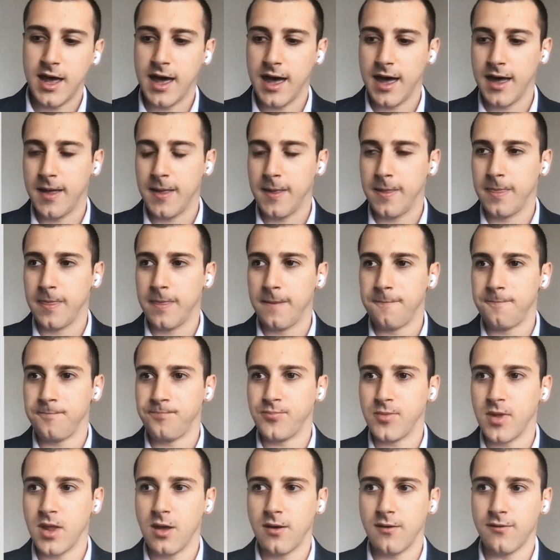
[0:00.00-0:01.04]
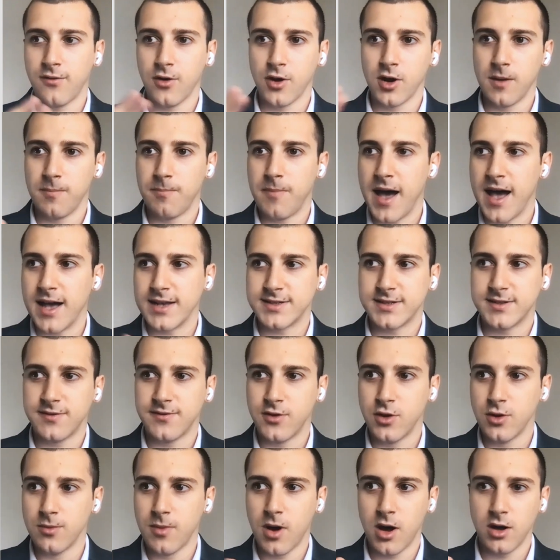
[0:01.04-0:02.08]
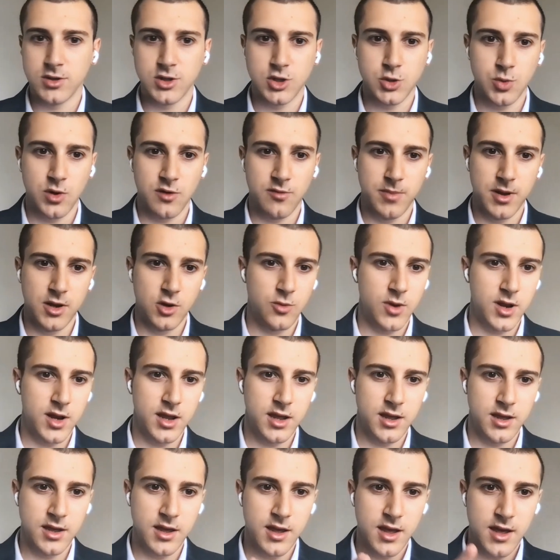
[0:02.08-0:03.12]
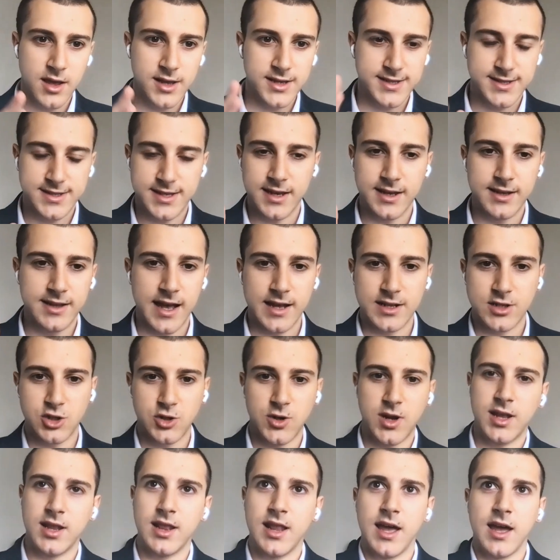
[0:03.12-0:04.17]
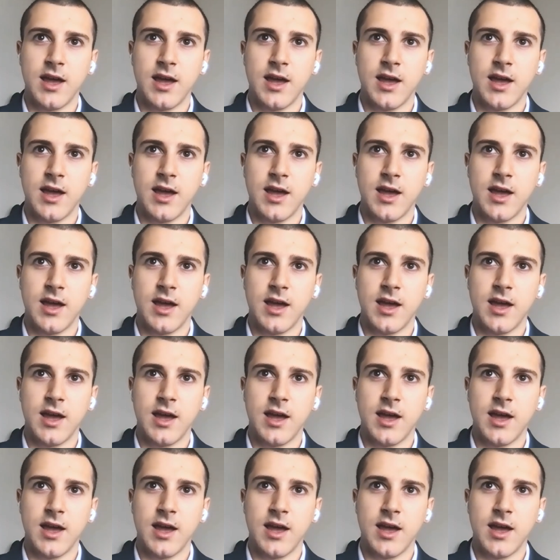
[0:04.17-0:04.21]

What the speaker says: And for the past few months, we've been really seeing that trend.